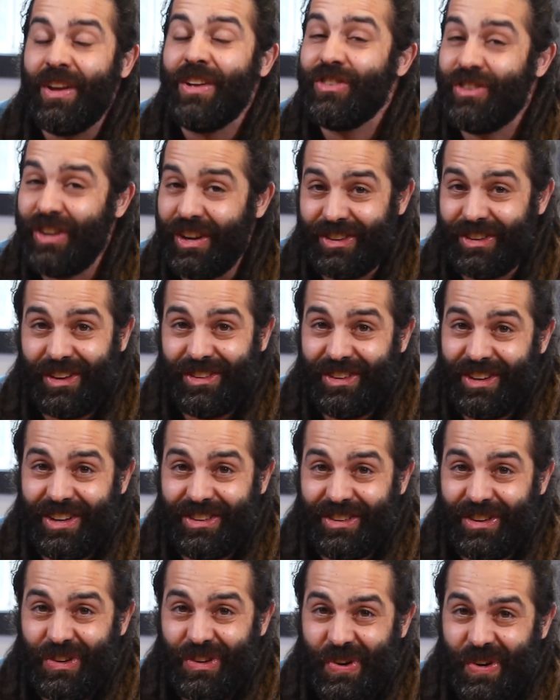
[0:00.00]
just as it
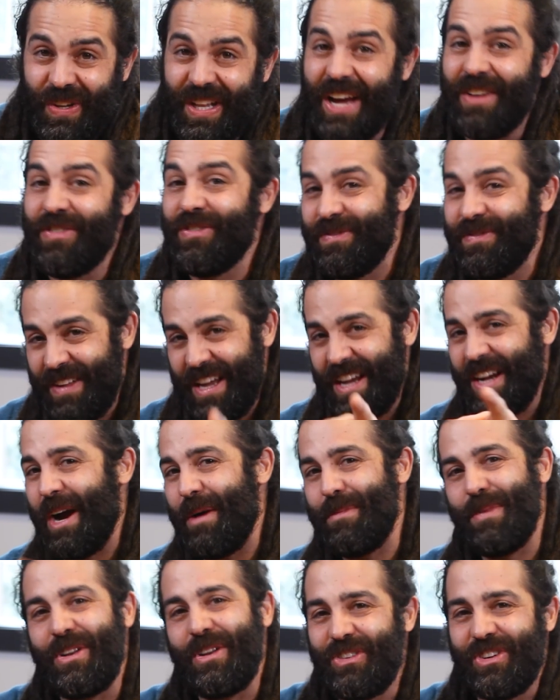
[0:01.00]
is in your life. And God
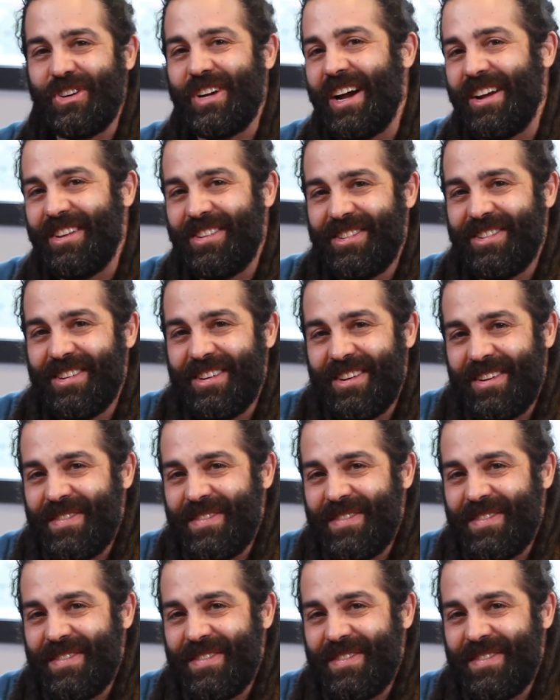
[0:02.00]
bless you guys.